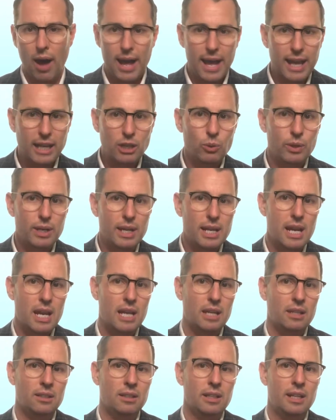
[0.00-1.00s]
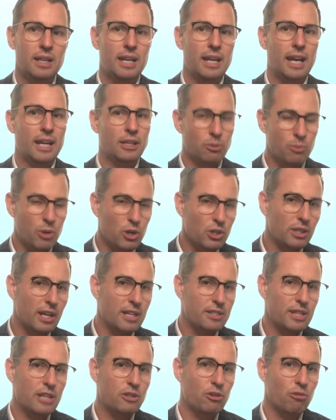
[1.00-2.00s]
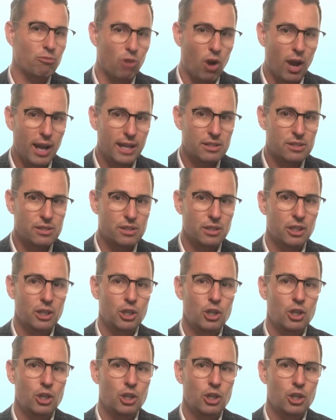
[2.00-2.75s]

equity in and commercialisation rights